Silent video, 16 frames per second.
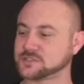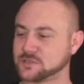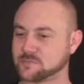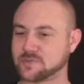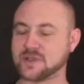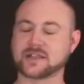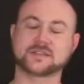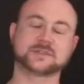to
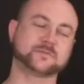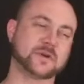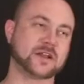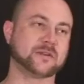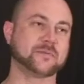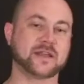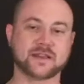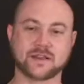pick
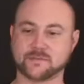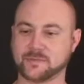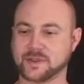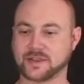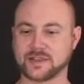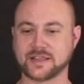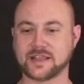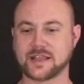Spider-Man.
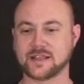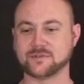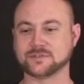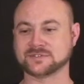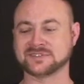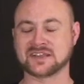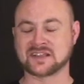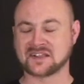Admittedly, I
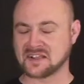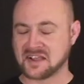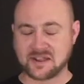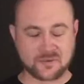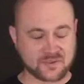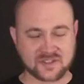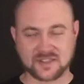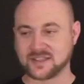was like,
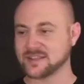I'm